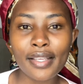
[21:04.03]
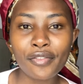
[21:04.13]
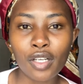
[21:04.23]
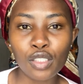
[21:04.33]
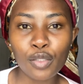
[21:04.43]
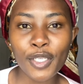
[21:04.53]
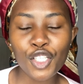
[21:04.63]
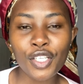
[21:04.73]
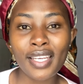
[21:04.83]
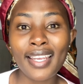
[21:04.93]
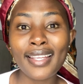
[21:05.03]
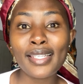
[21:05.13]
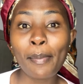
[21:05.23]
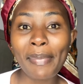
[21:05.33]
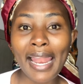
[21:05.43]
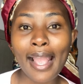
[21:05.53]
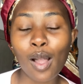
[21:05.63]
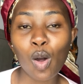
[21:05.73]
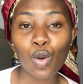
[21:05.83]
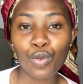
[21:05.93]
I forgot to mention it is a black
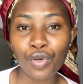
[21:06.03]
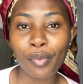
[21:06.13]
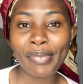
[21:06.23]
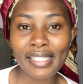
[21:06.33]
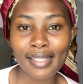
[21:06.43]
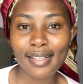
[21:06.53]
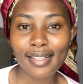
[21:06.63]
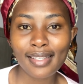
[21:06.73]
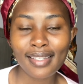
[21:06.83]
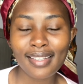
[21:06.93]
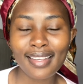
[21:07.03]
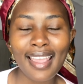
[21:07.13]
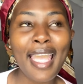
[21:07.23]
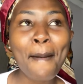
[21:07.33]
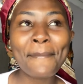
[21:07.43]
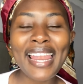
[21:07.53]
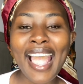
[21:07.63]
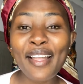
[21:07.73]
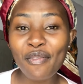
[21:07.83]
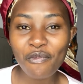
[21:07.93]
owned business,
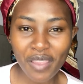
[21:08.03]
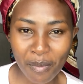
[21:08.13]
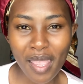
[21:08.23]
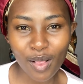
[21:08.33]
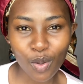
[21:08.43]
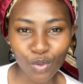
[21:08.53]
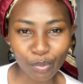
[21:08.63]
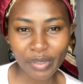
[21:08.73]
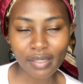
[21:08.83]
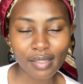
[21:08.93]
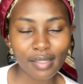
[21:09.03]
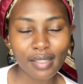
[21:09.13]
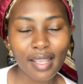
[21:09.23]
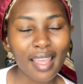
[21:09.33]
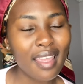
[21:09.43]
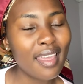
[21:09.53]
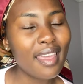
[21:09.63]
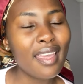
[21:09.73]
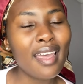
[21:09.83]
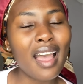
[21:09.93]
black female owned business.
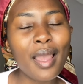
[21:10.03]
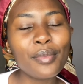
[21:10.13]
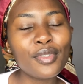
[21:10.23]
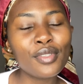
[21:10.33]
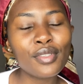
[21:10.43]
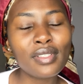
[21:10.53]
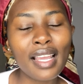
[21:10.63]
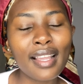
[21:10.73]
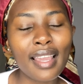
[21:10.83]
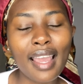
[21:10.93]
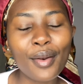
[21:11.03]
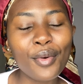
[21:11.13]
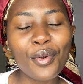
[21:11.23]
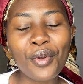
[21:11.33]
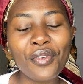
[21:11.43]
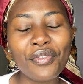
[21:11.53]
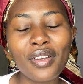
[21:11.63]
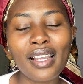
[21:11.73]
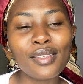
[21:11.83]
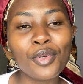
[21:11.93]
I'm like, I don't know if you
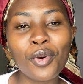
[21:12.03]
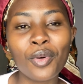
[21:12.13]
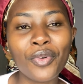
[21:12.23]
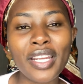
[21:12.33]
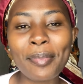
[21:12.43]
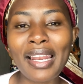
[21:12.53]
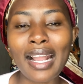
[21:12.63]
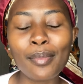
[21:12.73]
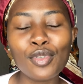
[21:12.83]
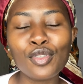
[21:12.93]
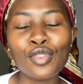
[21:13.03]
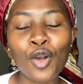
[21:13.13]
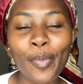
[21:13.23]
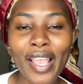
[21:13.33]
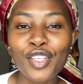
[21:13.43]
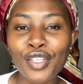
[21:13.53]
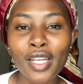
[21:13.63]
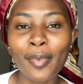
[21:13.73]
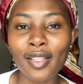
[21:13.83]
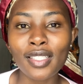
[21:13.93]
guys know already, but like, I'm so passionate
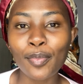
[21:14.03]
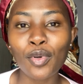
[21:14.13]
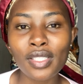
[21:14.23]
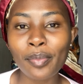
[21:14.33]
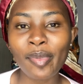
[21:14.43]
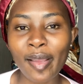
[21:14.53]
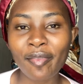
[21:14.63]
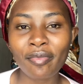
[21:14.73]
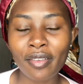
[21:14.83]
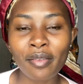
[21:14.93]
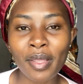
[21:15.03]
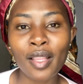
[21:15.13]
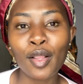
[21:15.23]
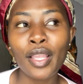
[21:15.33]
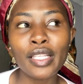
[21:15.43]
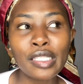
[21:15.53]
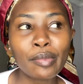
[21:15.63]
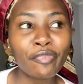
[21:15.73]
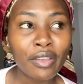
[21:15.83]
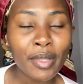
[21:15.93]
about supporting black female and
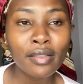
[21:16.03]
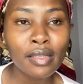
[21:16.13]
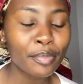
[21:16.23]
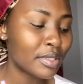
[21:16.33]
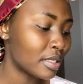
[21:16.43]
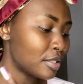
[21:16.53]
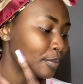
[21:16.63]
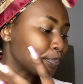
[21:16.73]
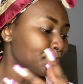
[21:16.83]
females in business.